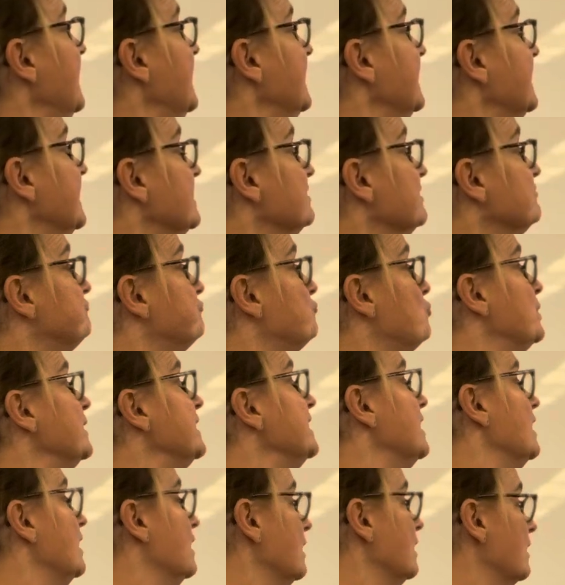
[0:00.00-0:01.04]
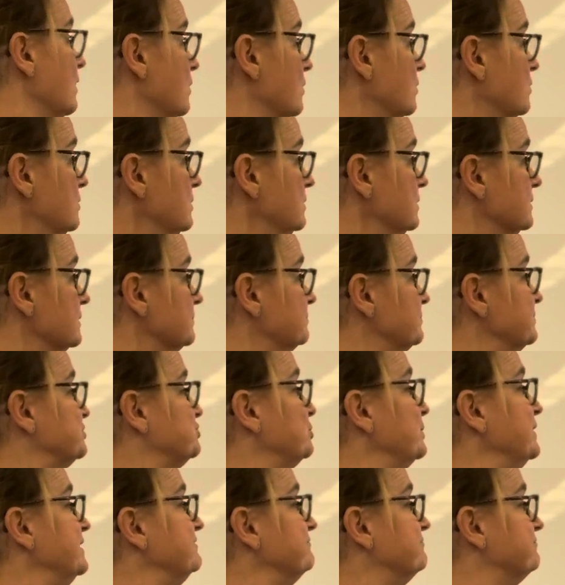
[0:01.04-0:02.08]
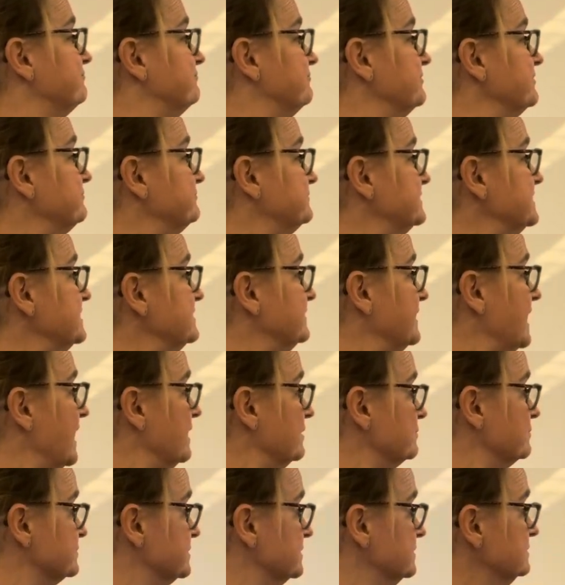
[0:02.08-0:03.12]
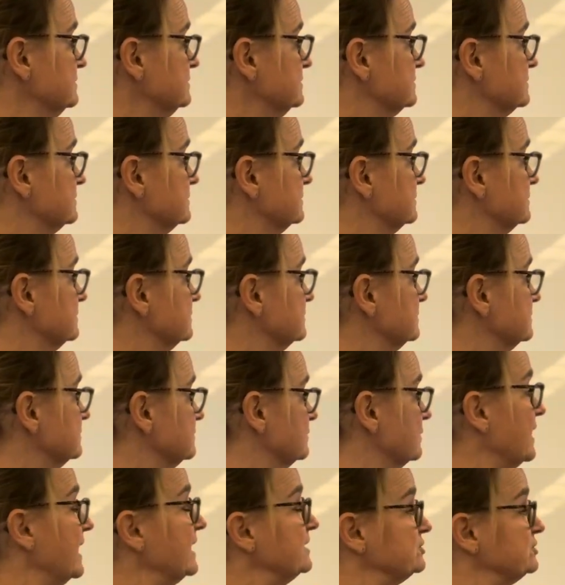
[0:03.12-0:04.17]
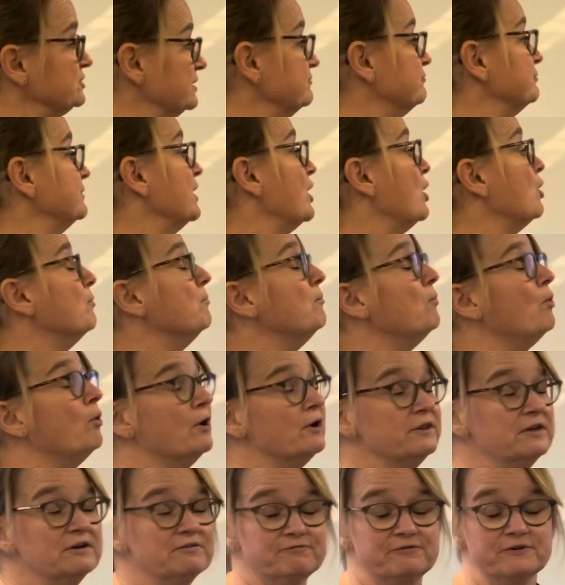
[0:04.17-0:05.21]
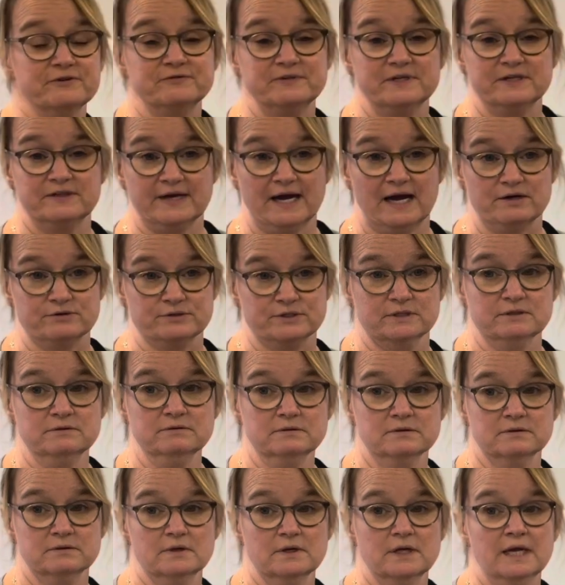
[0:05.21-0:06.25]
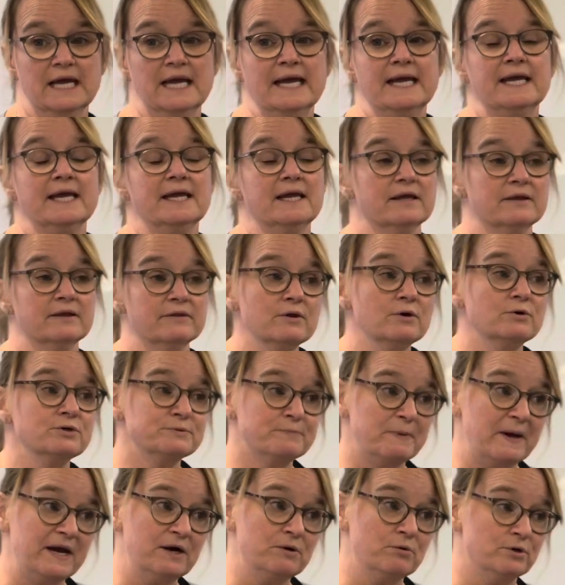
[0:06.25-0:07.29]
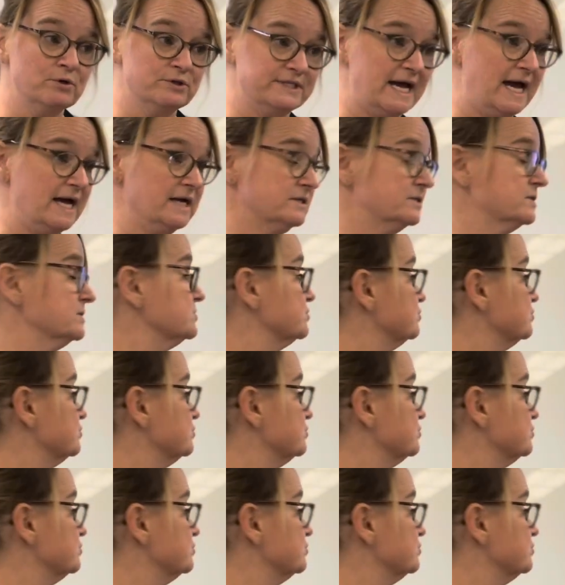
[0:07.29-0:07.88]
If we owe between $50,000, or actually if we owe more than $50,000 in those payroll taxes